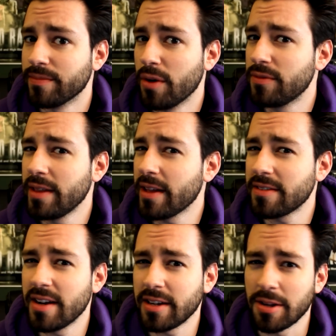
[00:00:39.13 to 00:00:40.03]
Hopefully
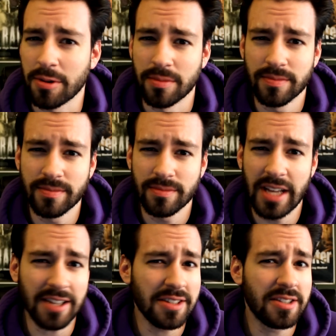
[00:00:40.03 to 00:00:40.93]
that's not you.
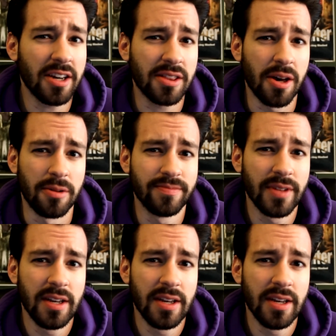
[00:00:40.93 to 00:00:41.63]
Taxes suck though.